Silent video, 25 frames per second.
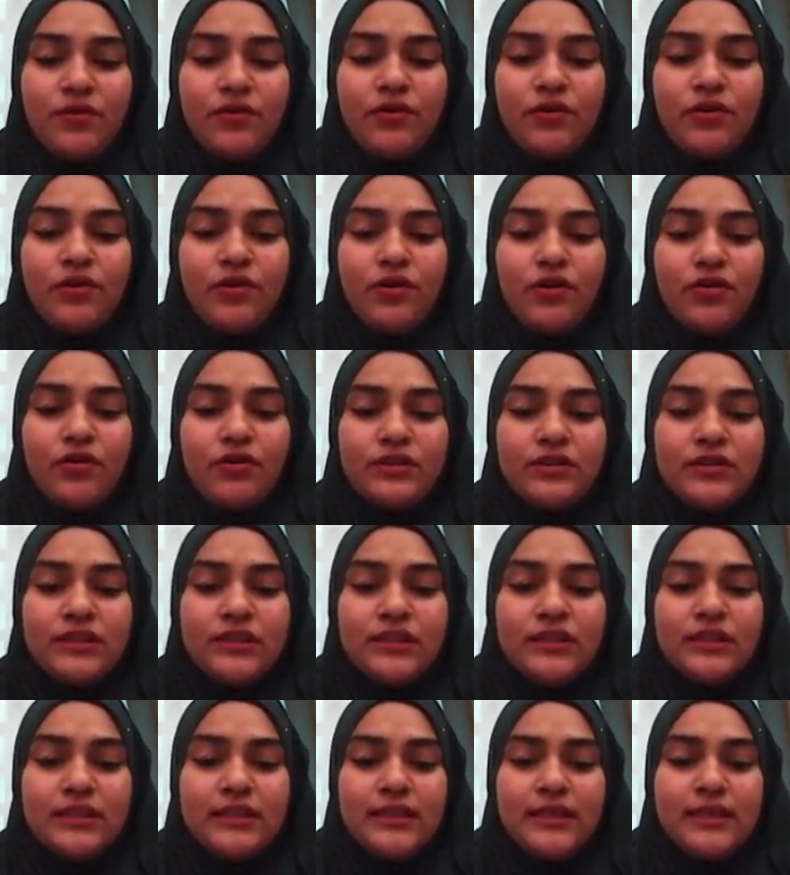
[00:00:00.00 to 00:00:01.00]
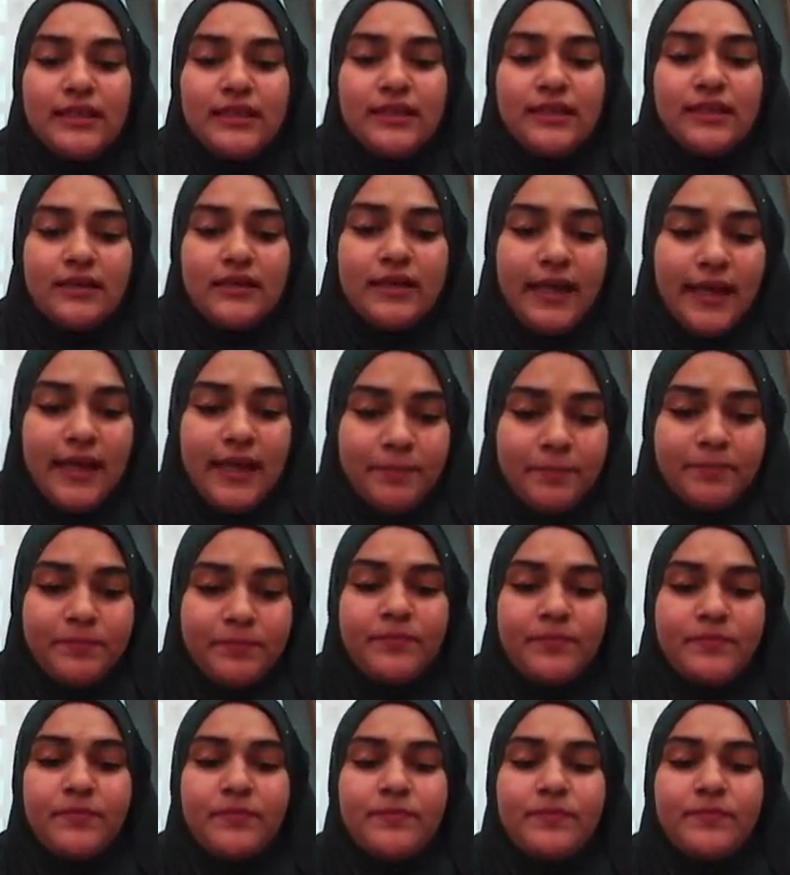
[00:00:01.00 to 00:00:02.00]
for all the
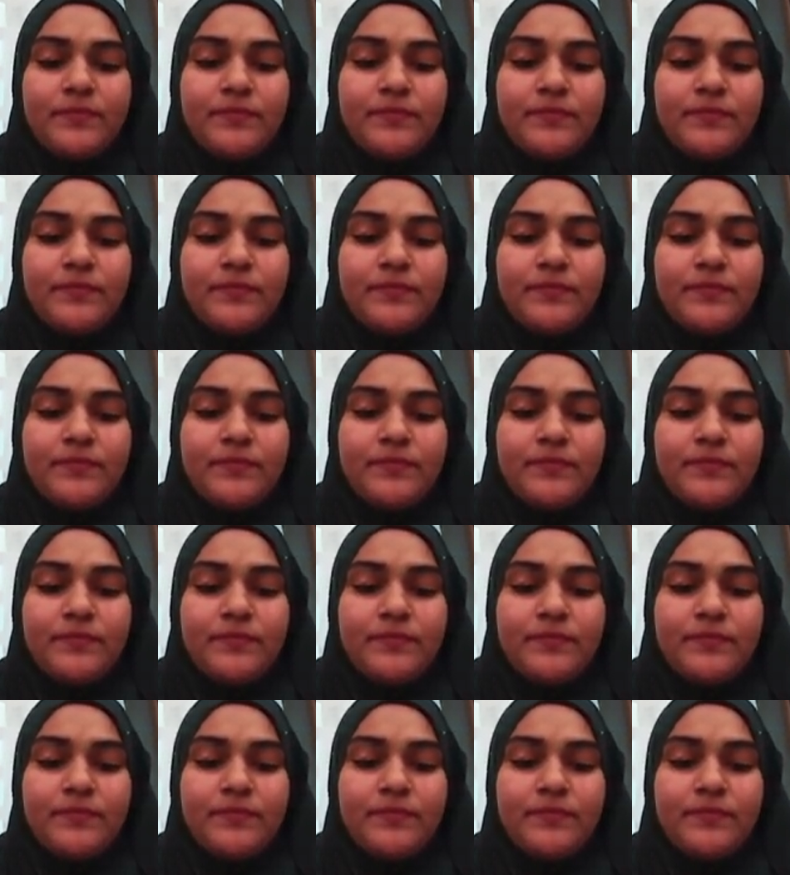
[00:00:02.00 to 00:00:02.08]
debt